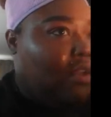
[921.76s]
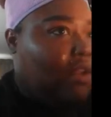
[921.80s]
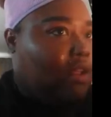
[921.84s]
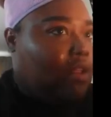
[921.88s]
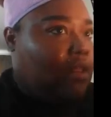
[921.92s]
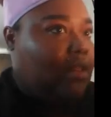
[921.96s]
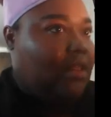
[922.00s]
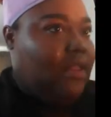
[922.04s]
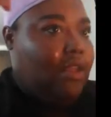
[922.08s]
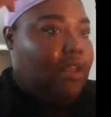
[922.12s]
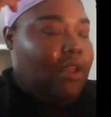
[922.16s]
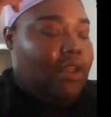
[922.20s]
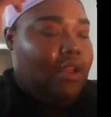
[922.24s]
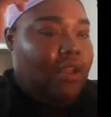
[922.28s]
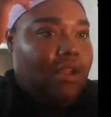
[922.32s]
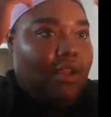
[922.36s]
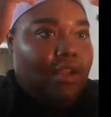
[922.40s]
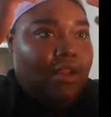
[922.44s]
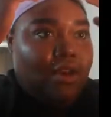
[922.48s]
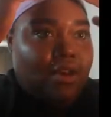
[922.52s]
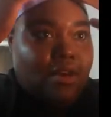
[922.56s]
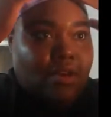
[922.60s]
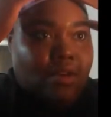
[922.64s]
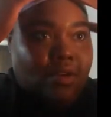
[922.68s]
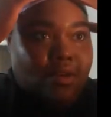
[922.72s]
And
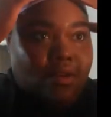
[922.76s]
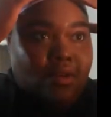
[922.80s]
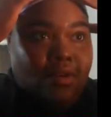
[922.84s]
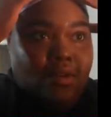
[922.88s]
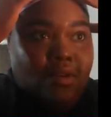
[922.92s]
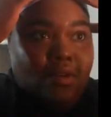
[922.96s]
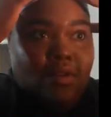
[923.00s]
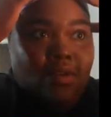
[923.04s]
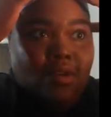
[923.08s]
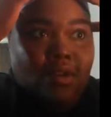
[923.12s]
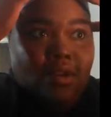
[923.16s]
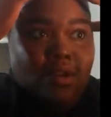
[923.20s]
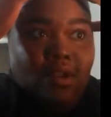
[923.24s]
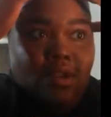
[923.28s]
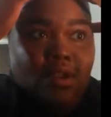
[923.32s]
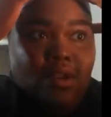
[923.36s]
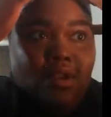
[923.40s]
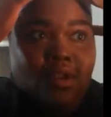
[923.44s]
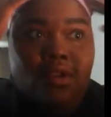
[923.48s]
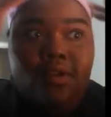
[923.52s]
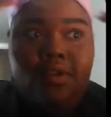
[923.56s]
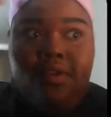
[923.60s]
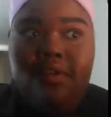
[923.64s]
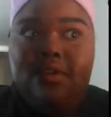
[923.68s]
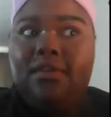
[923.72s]
then
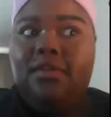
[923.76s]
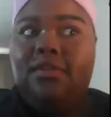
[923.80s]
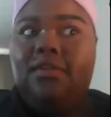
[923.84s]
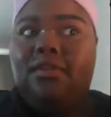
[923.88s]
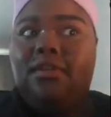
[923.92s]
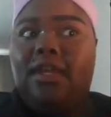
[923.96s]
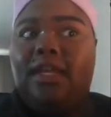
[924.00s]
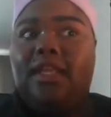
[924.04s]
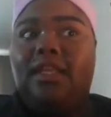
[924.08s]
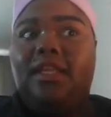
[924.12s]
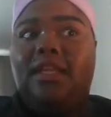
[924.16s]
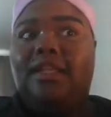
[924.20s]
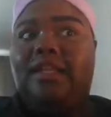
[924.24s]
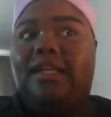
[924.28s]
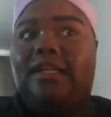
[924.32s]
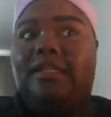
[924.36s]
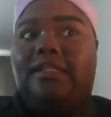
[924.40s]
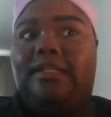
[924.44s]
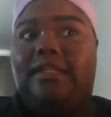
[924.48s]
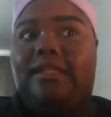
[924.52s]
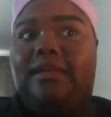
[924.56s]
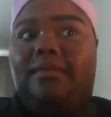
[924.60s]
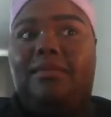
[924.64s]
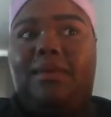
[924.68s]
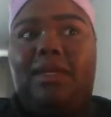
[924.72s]
I think
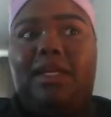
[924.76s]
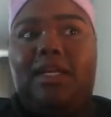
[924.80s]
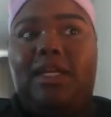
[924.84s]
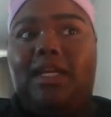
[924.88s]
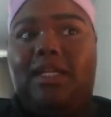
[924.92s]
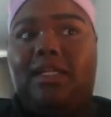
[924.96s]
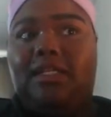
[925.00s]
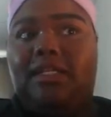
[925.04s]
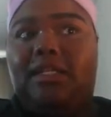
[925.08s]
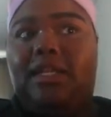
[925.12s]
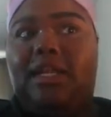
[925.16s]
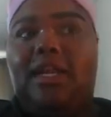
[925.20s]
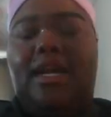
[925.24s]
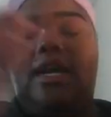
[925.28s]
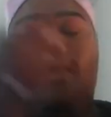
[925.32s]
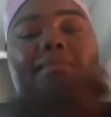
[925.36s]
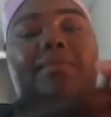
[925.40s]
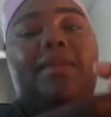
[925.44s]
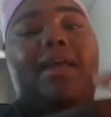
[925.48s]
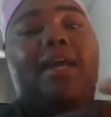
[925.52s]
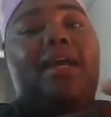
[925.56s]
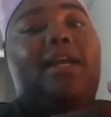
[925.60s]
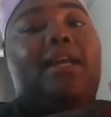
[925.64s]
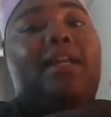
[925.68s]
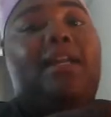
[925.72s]
that's going to be it today. I'm
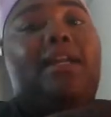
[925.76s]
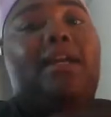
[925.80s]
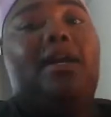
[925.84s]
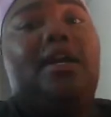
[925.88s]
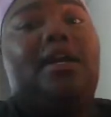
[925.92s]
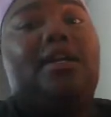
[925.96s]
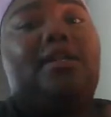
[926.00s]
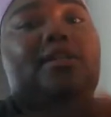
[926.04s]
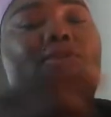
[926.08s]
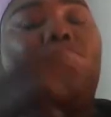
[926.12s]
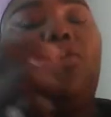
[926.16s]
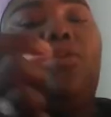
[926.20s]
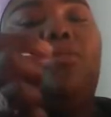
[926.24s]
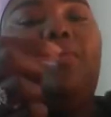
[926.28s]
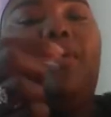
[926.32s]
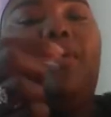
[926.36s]
not going to contour